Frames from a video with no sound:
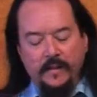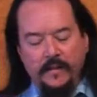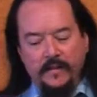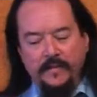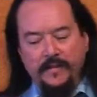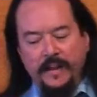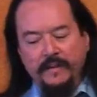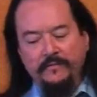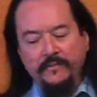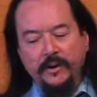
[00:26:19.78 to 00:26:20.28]

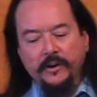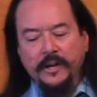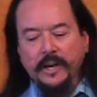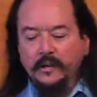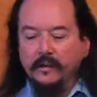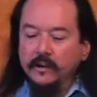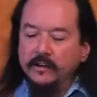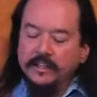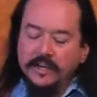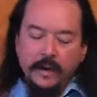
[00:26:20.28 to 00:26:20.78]
They figured out
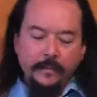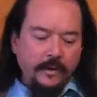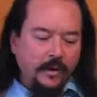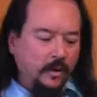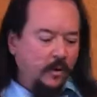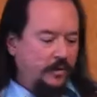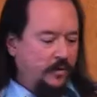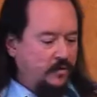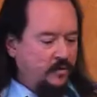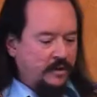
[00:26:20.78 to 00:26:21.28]
a long time
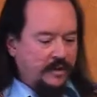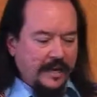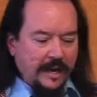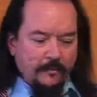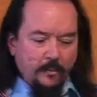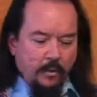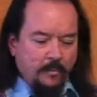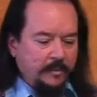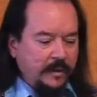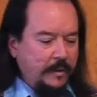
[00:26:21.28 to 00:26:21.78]
ago there's a lot
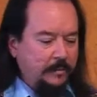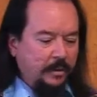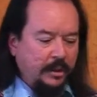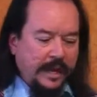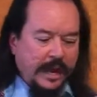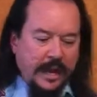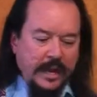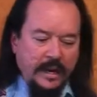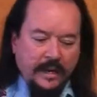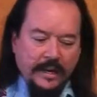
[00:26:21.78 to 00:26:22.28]
more people
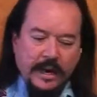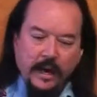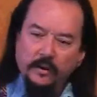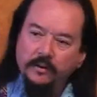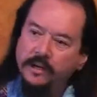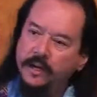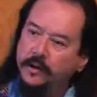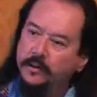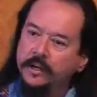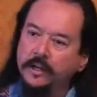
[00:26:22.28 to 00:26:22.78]
hanging out
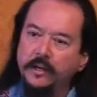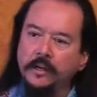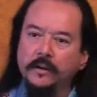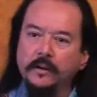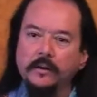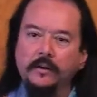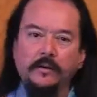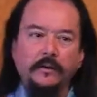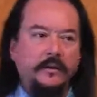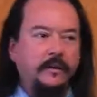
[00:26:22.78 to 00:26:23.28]
down
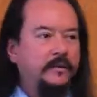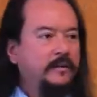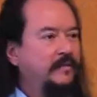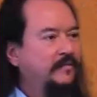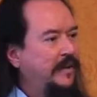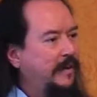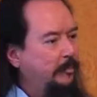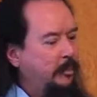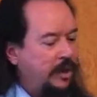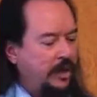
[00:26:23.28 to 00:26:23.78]
here in the
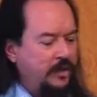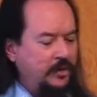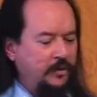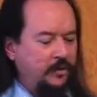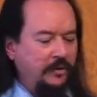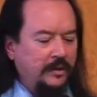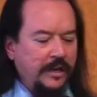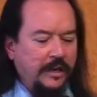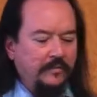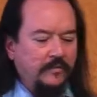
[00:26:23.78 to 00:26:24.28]

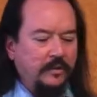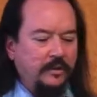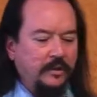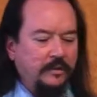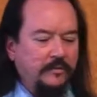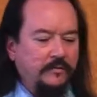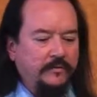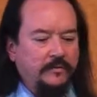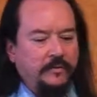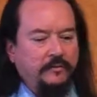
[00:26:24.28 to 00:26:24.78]
vibrational level
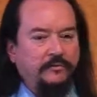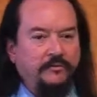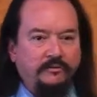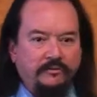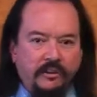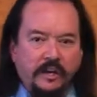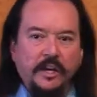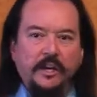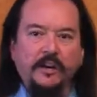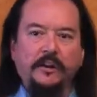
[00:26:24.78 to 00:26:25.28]
of
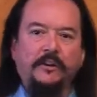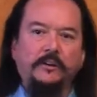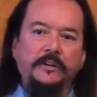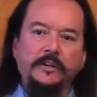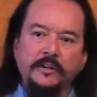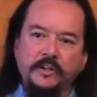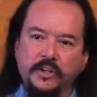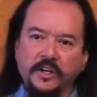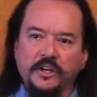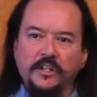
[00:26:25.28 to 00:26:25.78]
fear
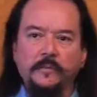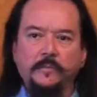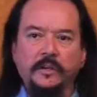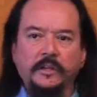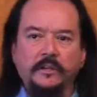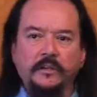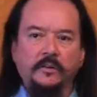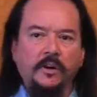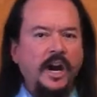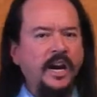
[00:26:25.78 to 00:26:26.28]
and
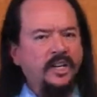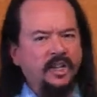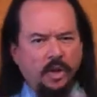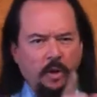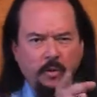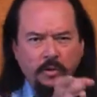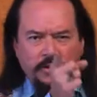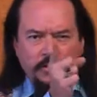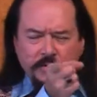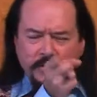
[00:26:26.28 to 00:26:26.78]
judgment. And I
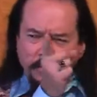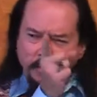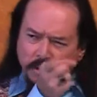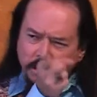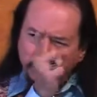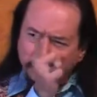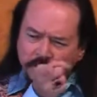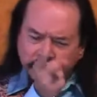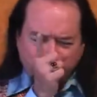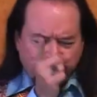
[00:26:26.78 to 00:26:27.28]
told you the
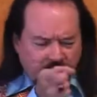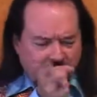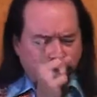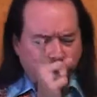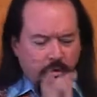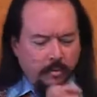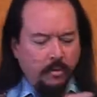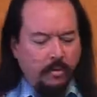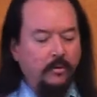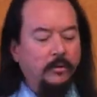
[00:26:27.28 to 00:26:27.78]
world's
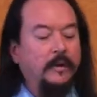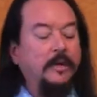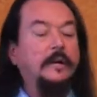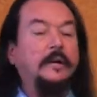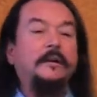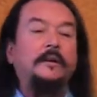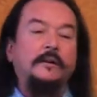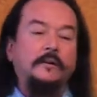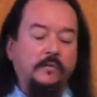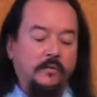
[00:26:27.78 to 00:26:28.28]
terrible.
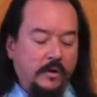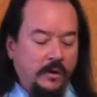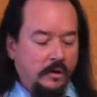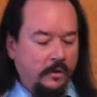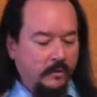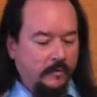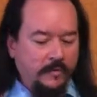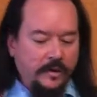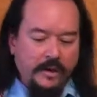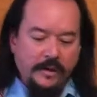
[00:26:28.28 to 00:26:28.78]

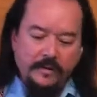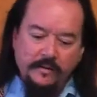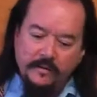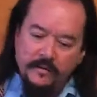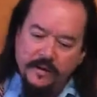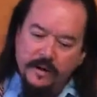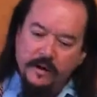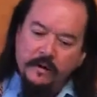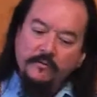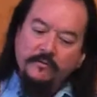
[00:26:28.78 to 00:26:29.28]
Well,
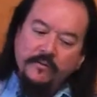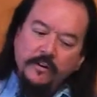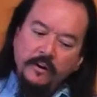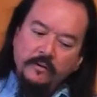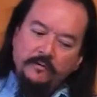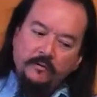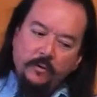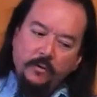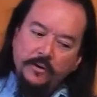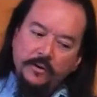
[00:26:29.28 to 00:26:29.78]

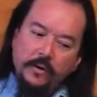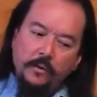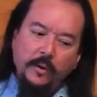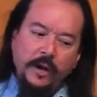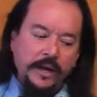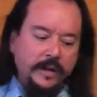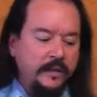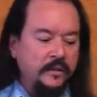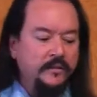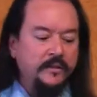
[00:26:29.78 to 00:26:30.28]
therefore, the
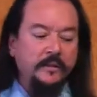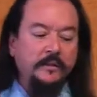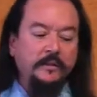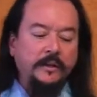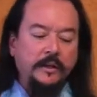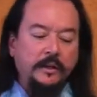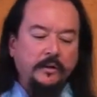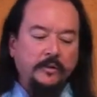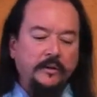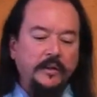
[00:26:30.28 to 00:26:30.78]
ratings
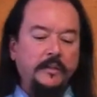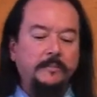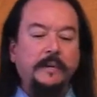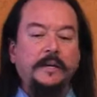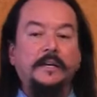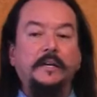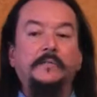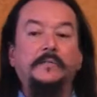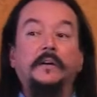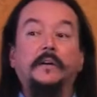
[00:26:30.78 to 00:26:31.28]
increase by
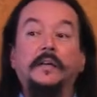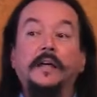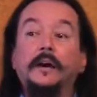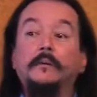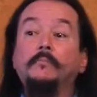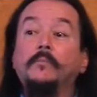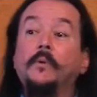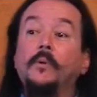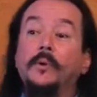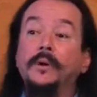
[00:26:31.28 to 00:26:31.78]
giving a
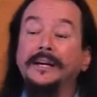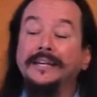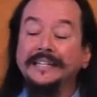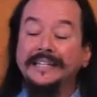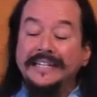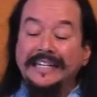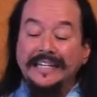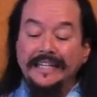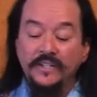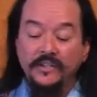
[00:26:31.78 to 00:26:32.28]
lot more
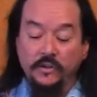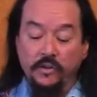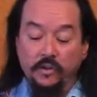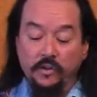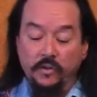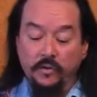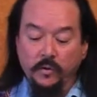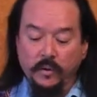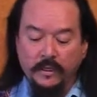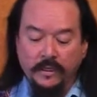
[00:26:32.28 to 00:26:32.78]
attention
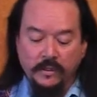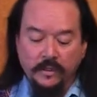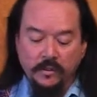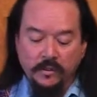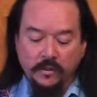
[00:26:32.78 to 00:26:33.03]
to it.